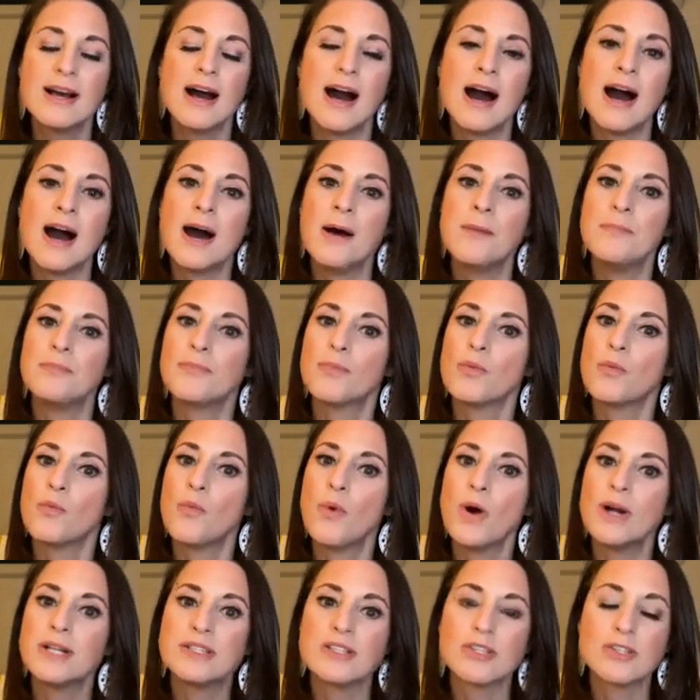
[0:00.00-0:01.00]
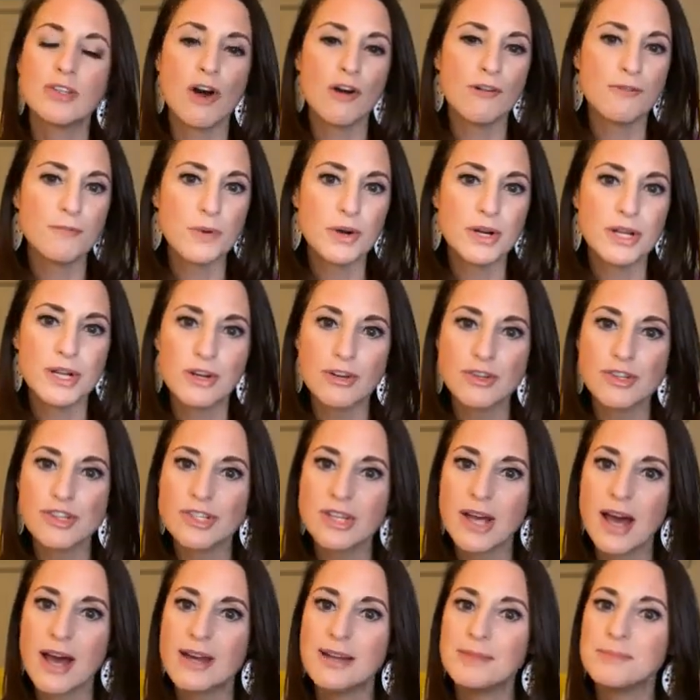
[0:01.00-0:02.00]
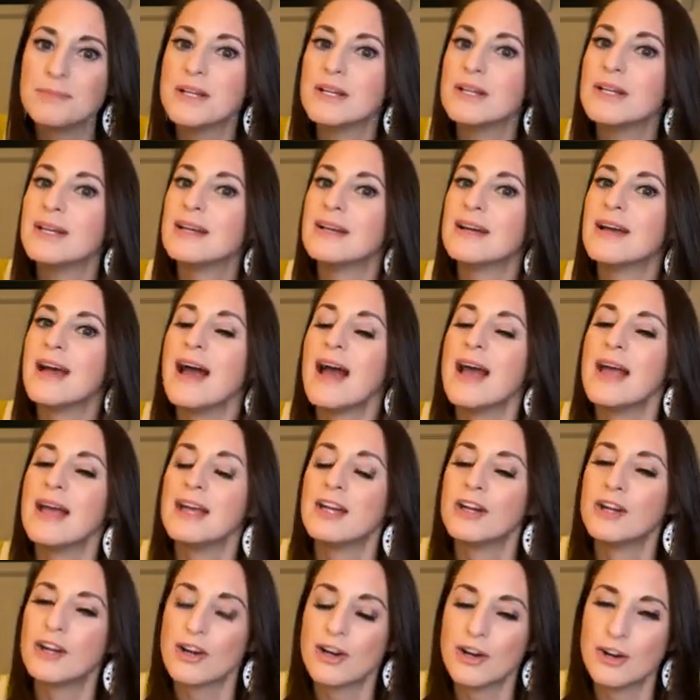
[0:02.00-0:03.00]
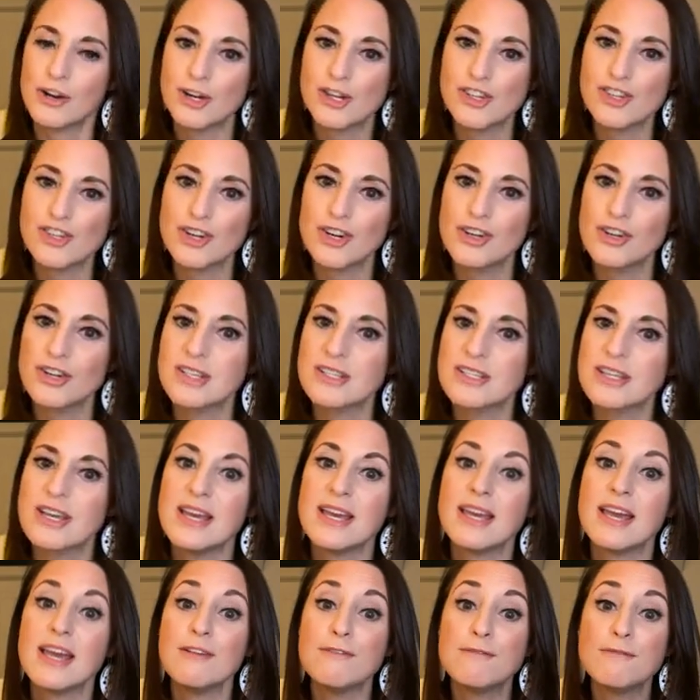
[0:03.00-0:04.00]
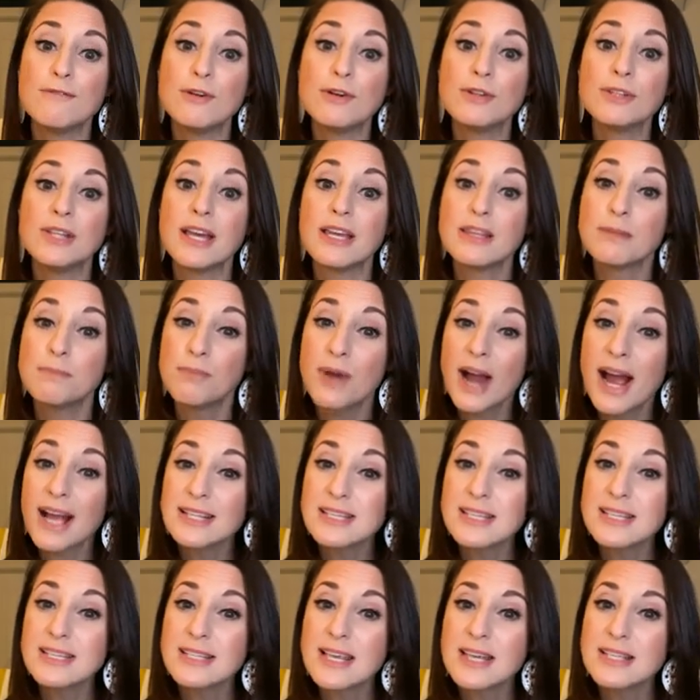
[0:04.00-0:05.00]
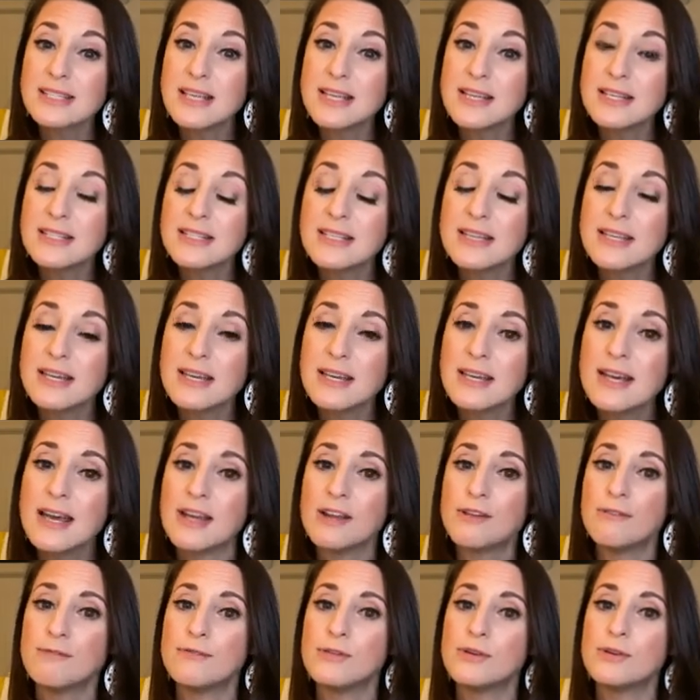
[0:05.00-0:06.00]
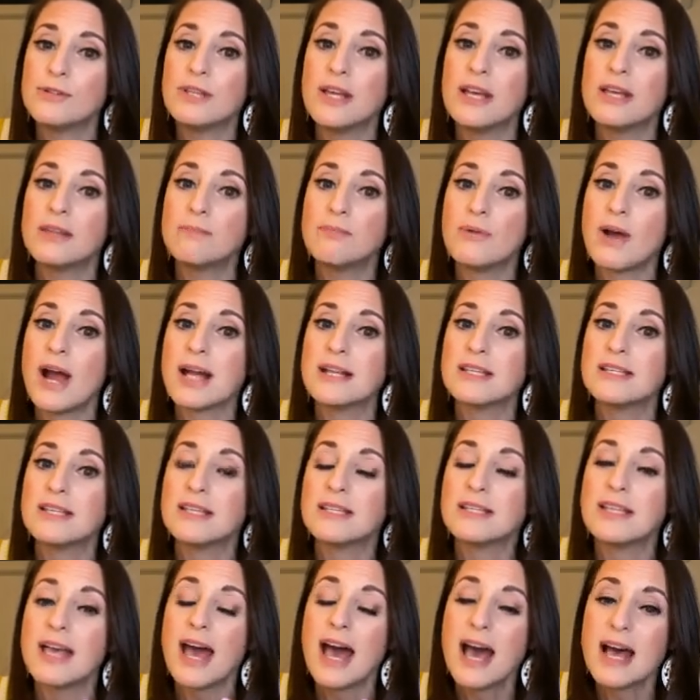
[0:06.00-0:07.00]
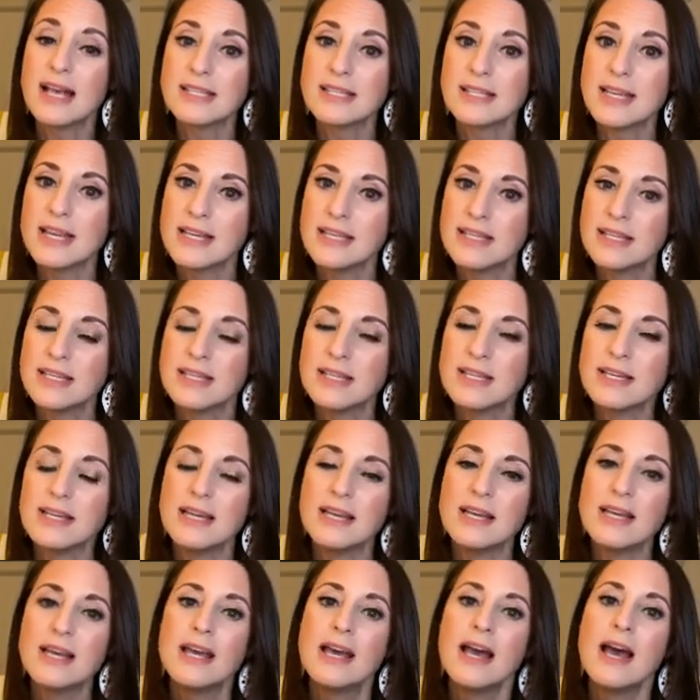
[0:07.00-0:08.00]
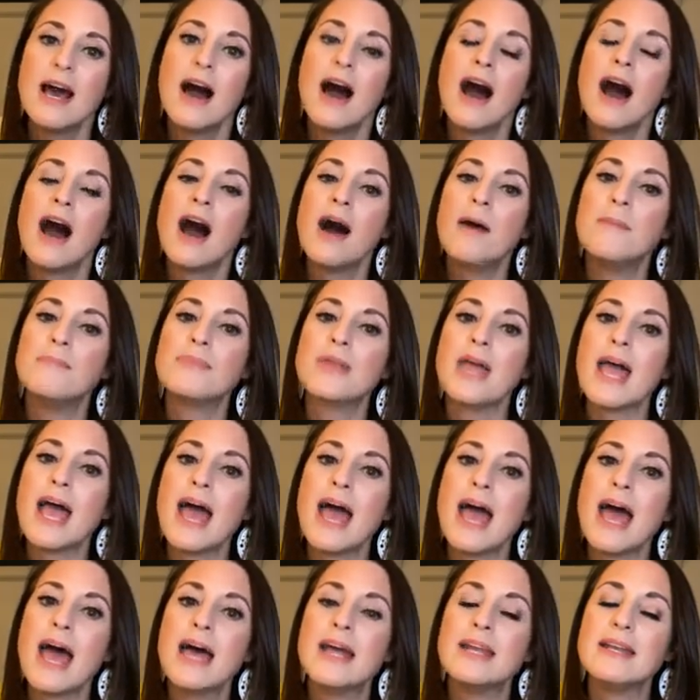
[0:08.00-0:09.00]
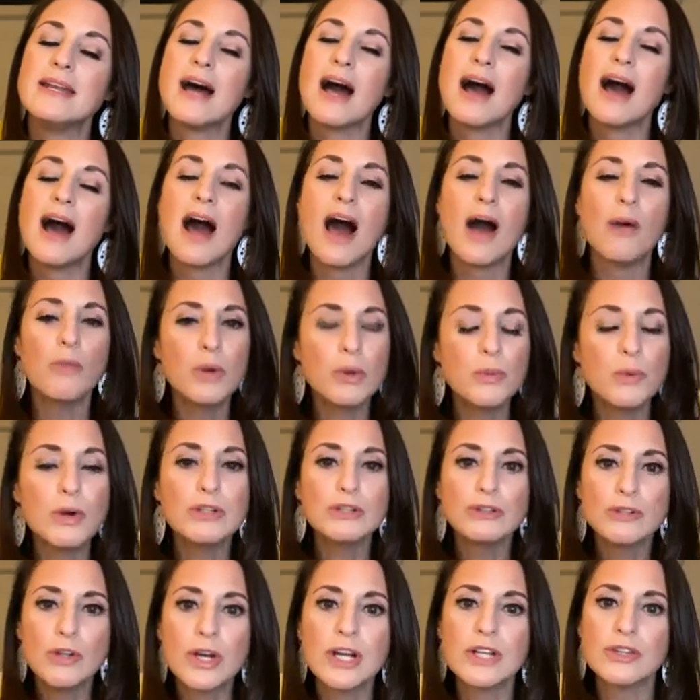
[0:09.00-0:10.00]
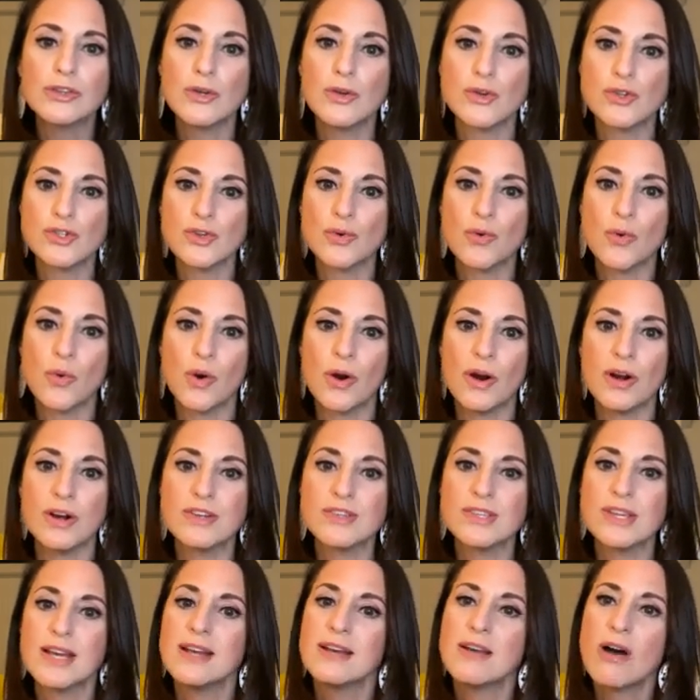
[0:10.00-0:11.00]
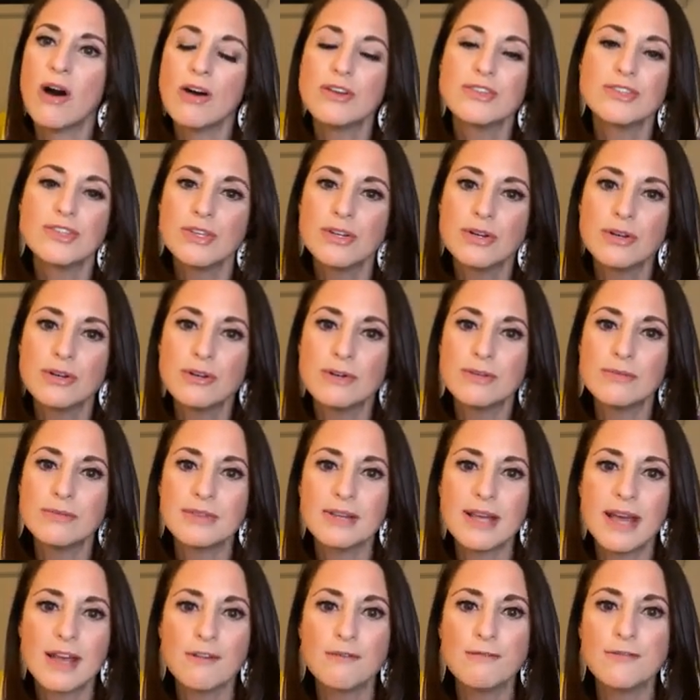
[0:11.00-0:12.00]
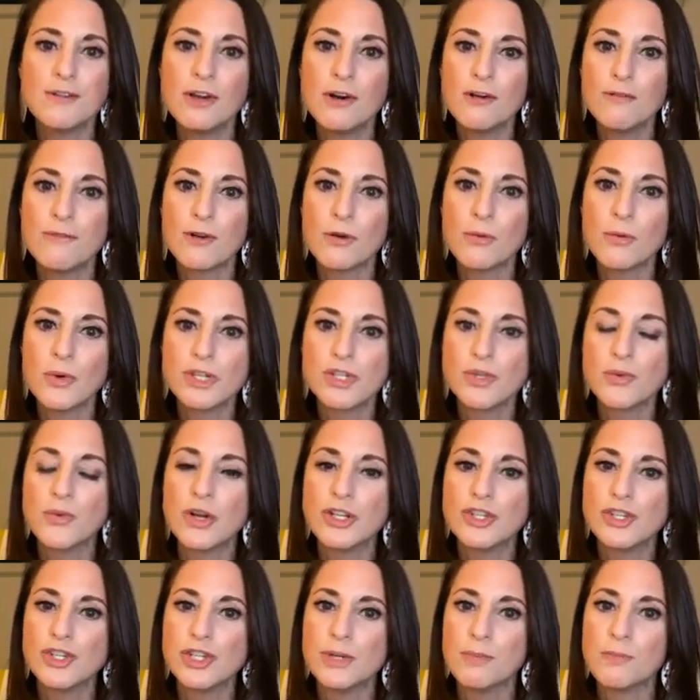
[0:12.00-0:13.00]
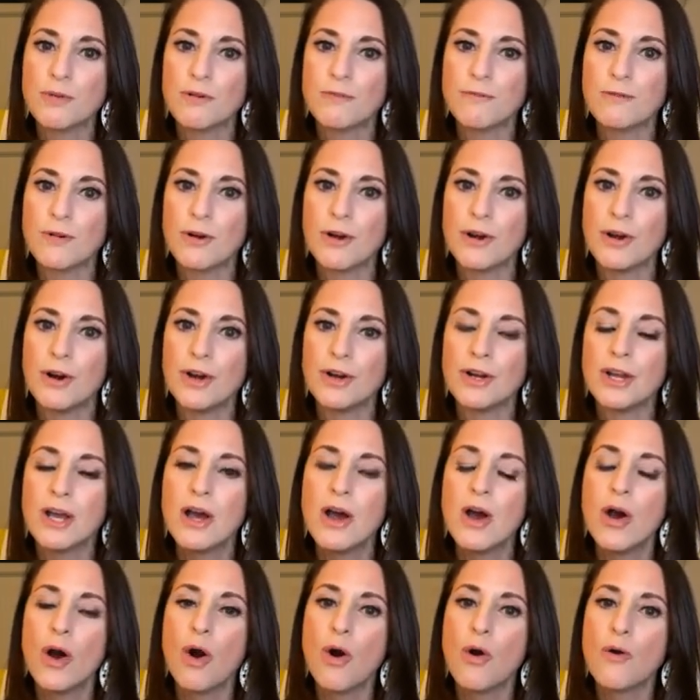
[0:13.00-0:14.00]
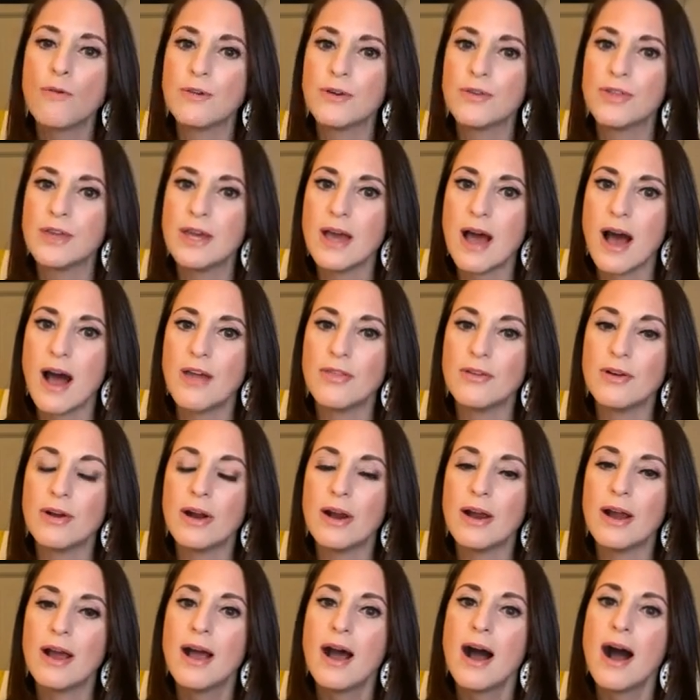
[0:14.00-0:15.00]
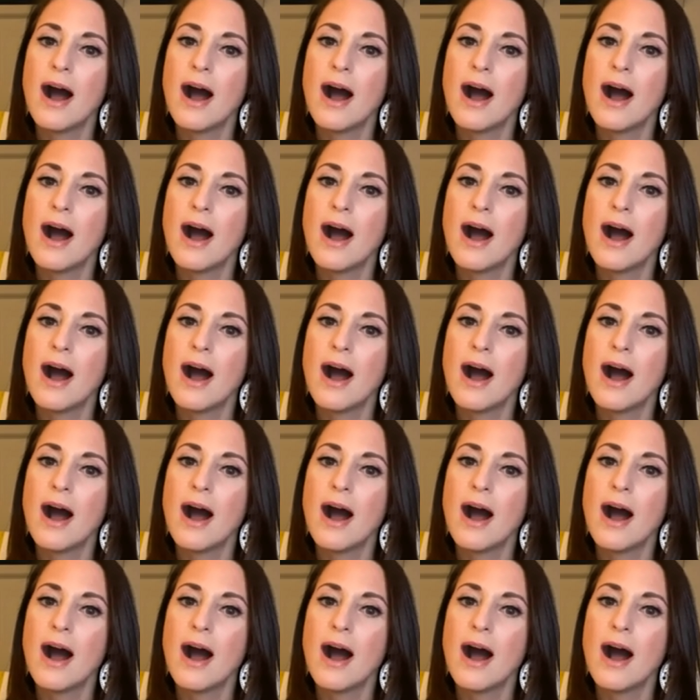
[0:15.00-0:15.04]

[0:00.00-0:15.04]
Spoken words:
Once sophomore year is done, I'm going to encourage her to take a full-length practice SAT and a full-length practice SAT, and we will look at those scores and also get a feel for which one she preferred over the other.